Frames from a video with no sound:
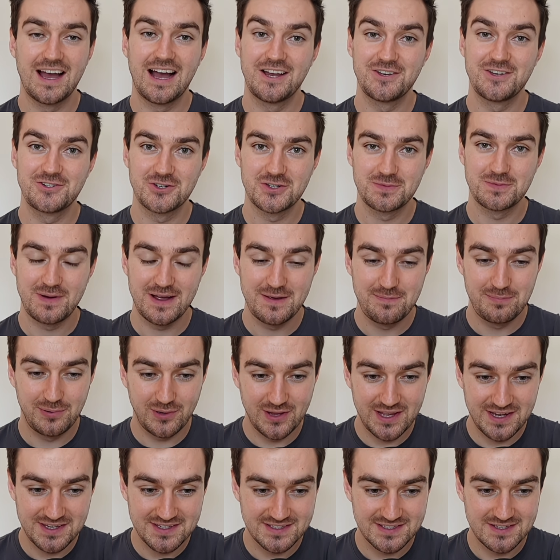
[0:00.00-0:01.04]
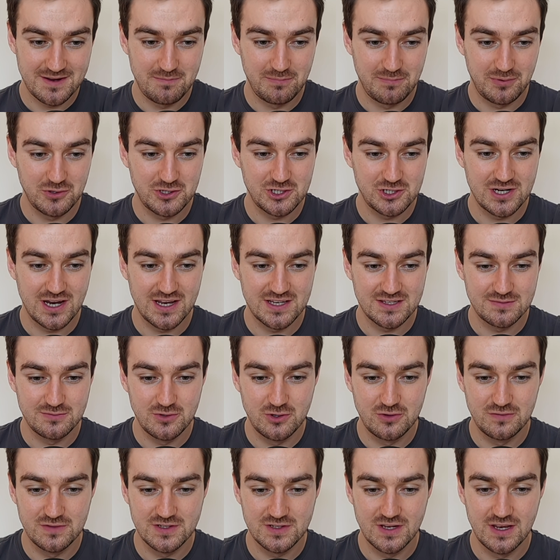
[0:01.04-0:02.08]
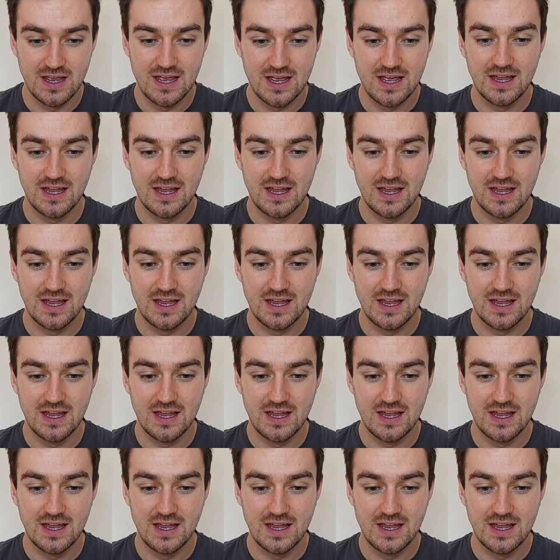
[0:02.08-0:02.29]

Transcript: and just by playing simple chess moves,